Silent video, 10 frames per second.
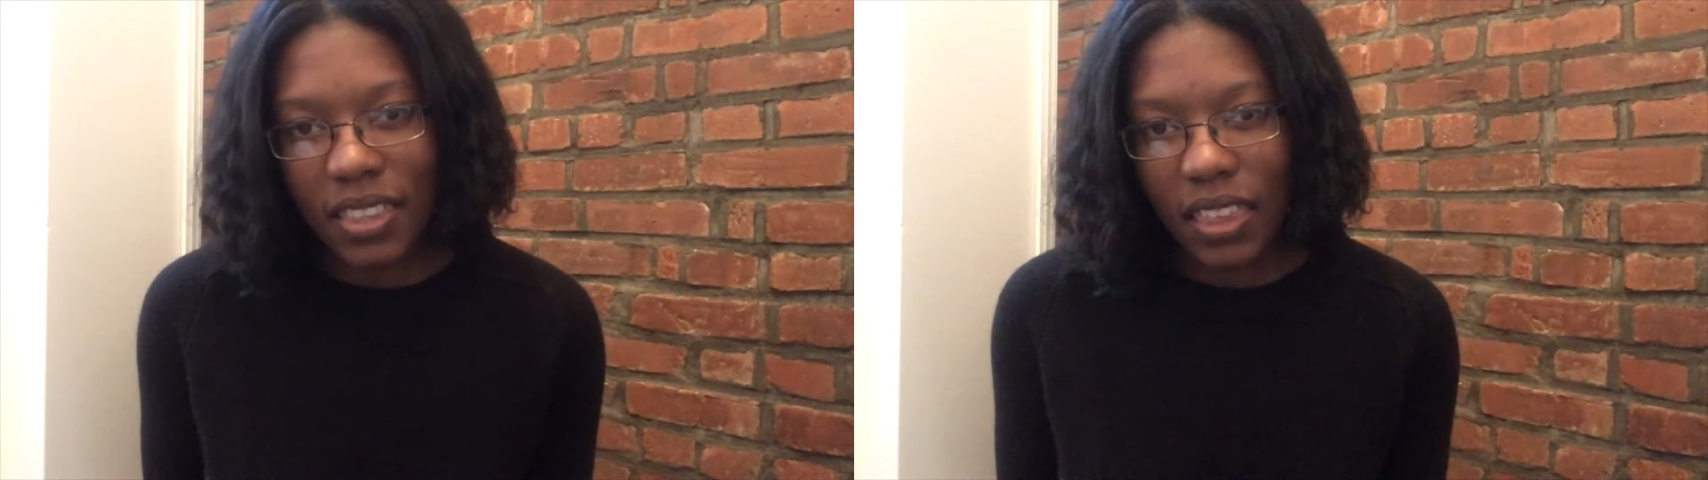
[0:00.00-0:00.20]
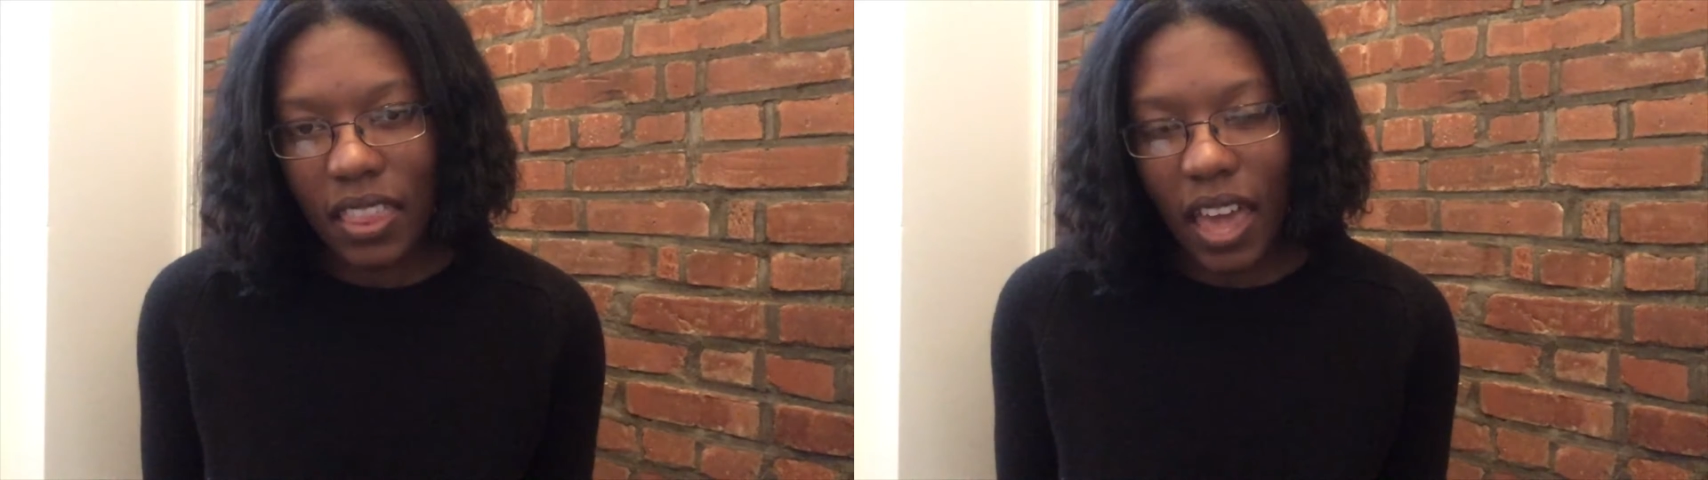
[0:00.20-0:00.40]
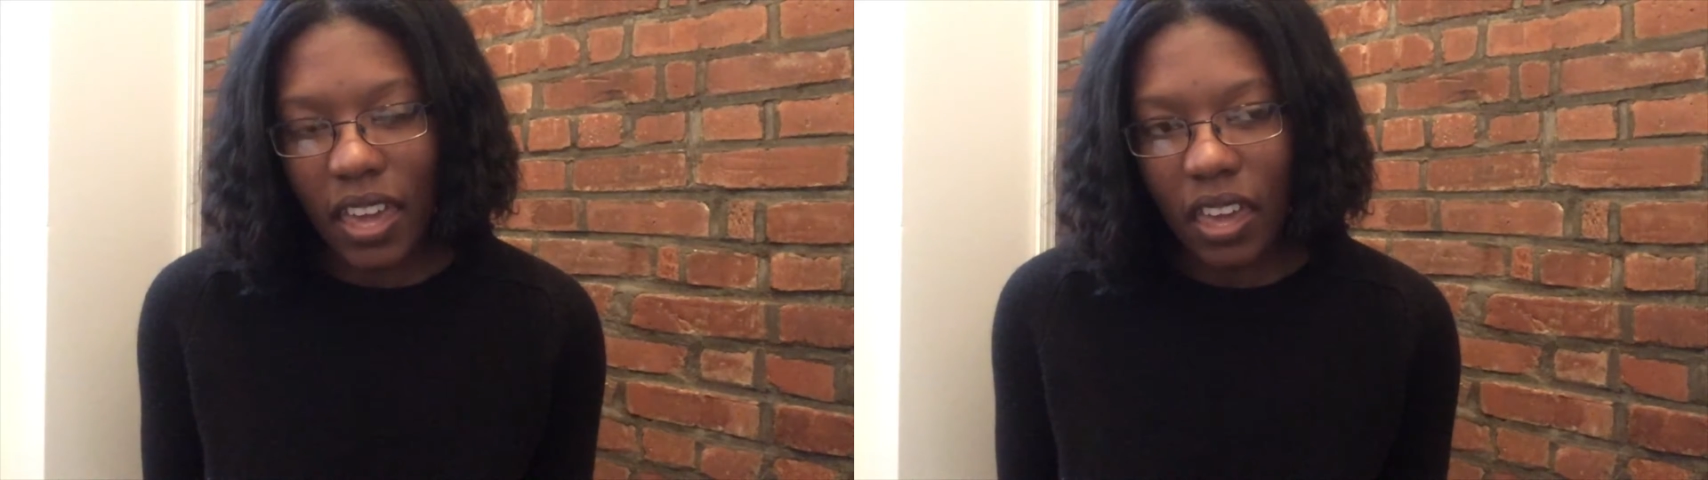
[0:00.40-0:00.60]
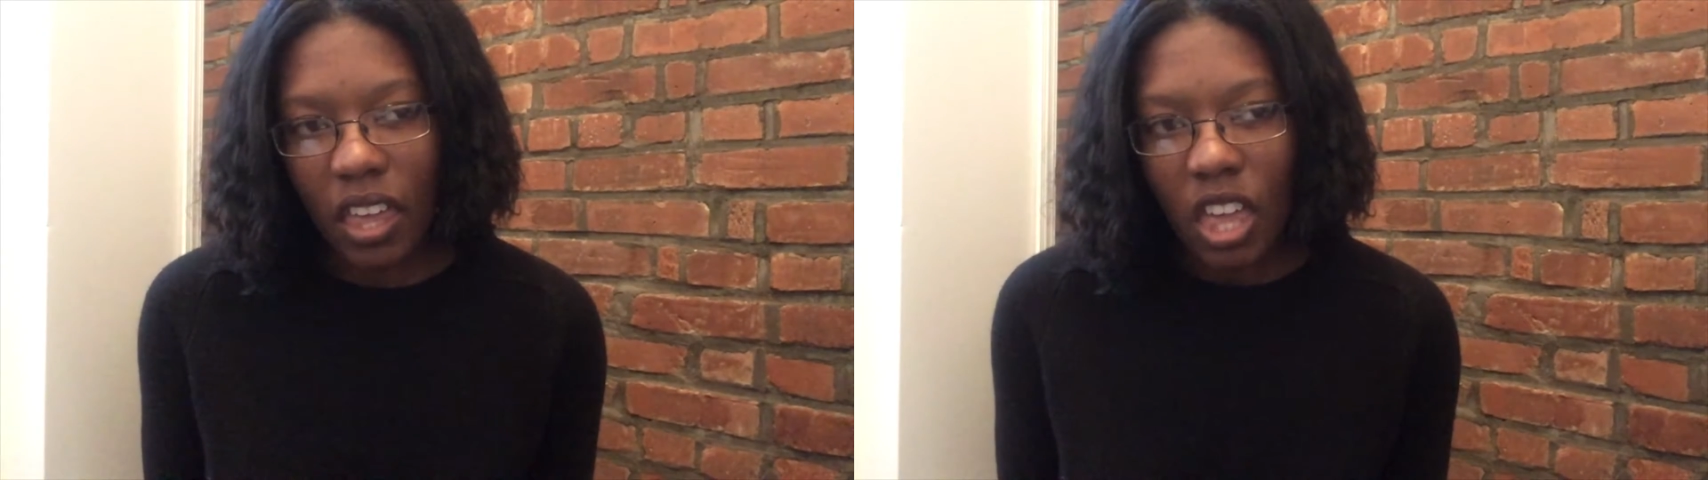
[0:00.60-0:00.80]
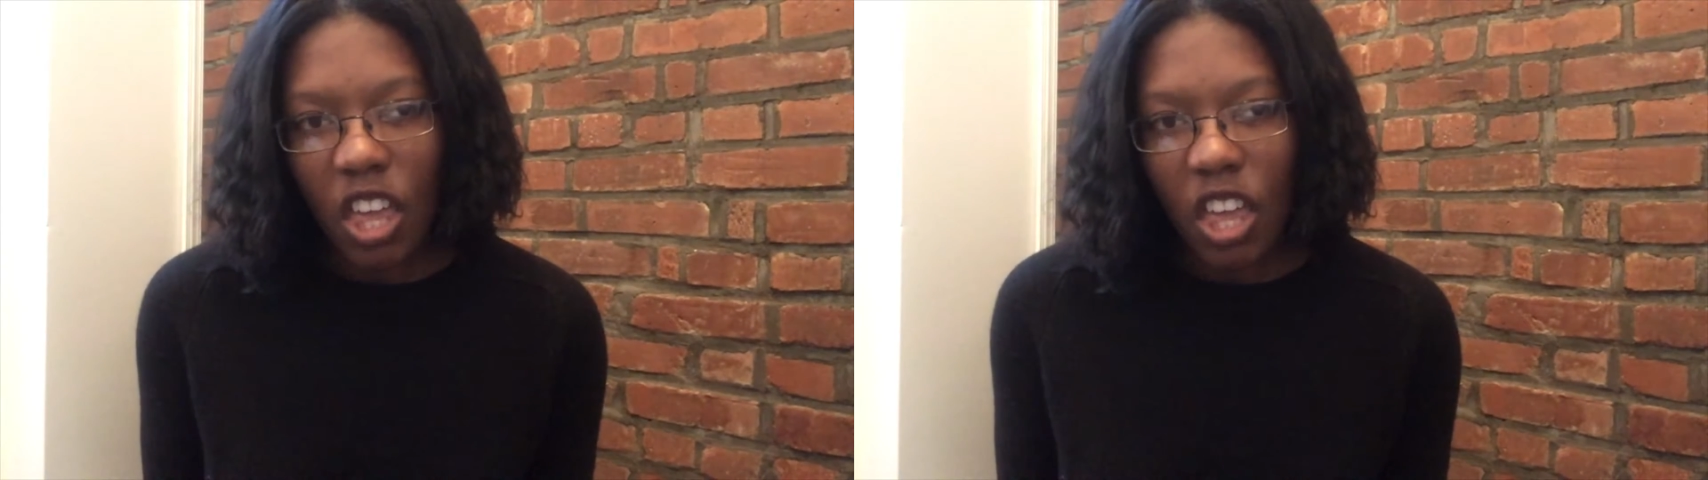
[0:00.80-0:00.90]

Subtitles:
and then like